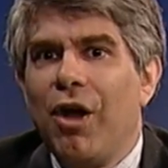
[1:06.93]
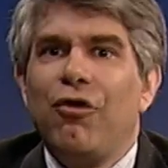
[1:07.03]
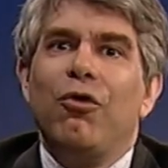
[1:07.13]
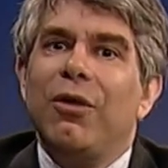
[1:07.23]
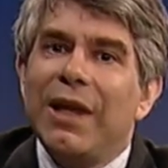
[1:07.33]

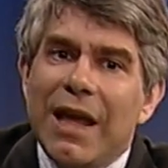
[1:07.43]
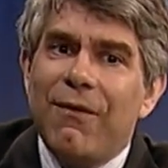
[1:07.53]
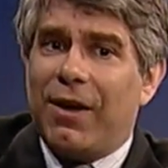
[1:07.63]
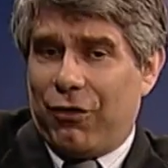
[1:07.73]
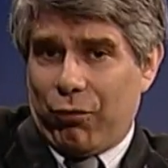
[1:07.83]
to
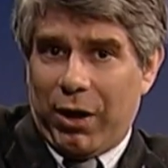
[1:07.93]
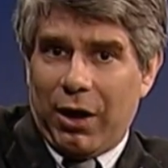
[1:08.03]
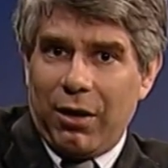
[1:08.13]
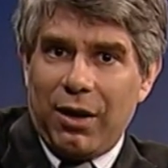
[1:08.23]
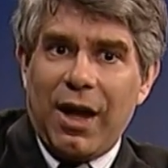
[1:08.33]
leave
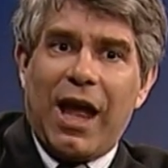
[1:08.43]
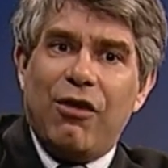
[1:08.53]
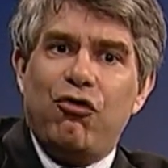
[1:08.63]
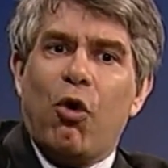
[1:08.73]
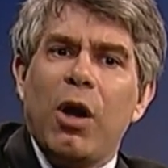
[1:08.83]
Israel
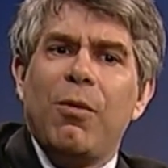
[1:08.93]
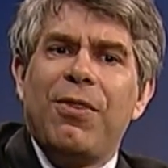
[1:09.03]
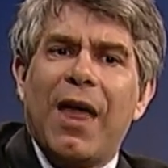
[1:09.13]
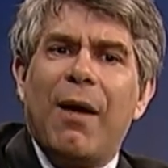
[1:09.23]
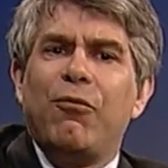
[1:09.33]
and join with
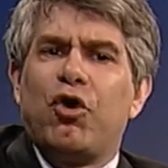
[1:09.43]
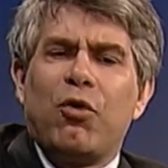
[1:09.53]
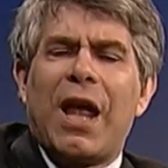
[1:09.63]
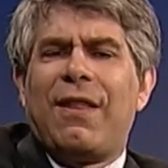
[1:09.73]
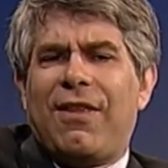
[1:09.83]
them to
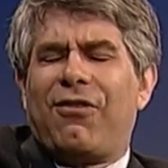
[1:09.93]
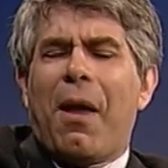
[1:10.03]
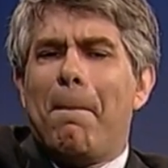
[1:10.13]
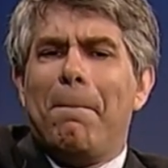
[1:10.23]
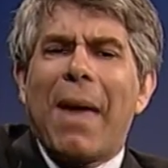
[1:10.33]
create this
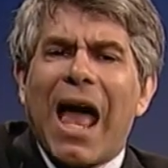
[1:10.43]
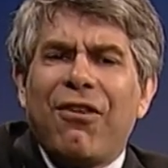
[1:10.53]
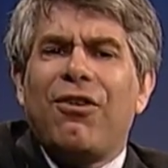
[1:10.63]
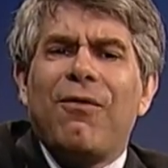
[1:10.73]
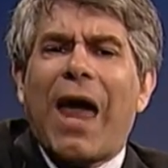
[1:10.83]

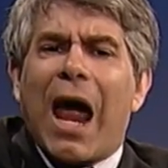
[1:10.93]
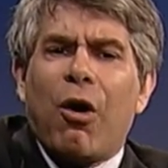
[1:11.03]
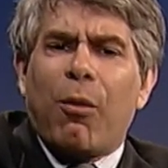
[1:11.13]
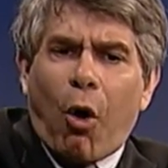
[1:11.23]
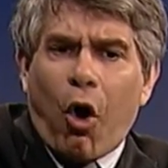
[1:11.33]
massive
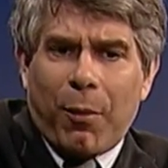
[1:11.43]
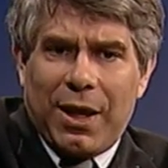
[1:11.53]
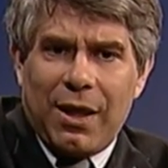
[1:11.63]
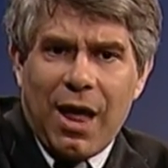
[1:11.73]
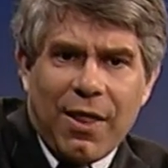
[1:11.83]
Arab army